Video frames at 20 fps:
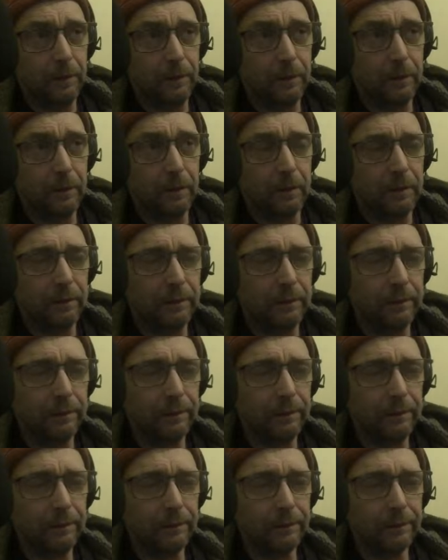
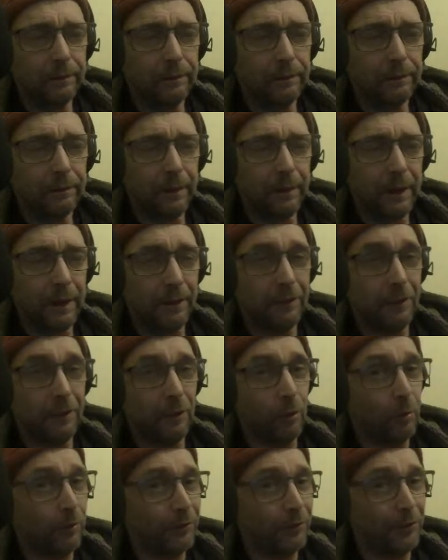I so
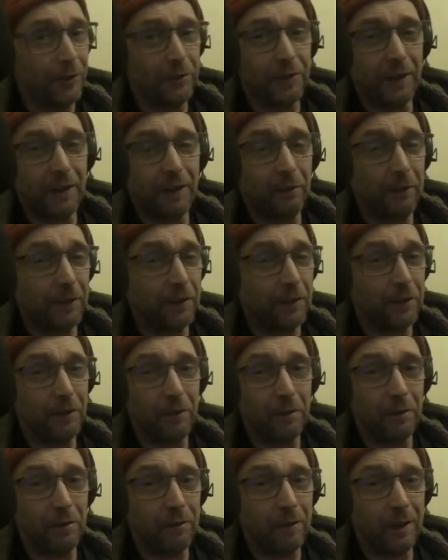want to tell this
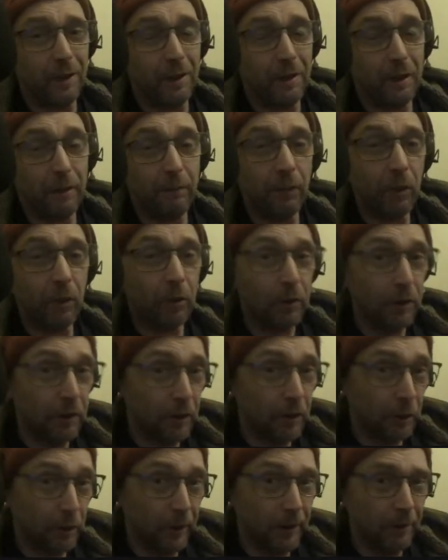story. I'm not going to
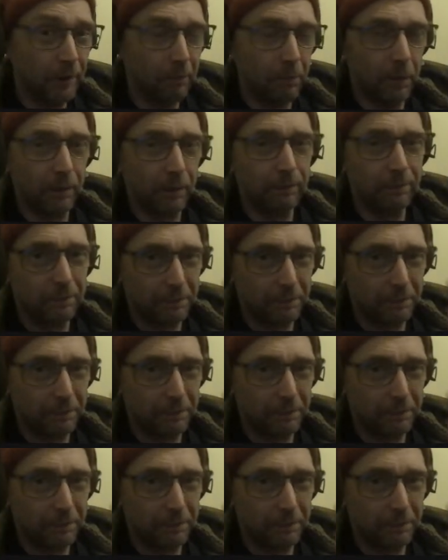do it, but